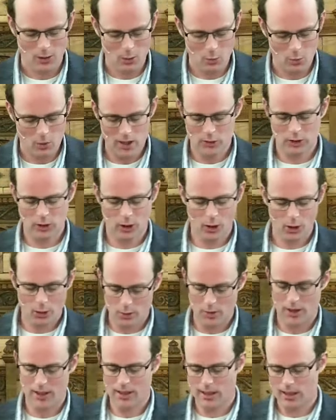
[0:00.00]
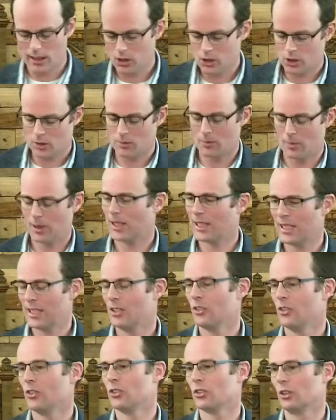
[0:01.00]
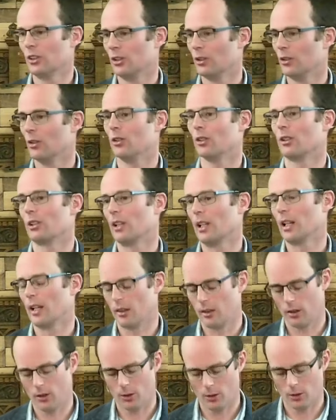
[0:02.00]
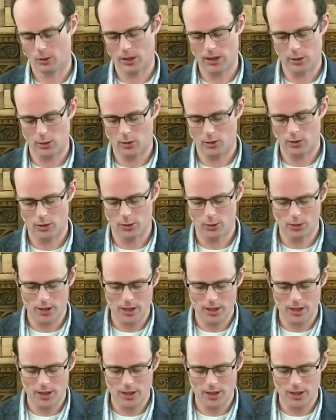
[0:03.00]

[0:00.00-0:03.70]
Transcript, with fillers: that we as a holy nation begin to look like the holy God?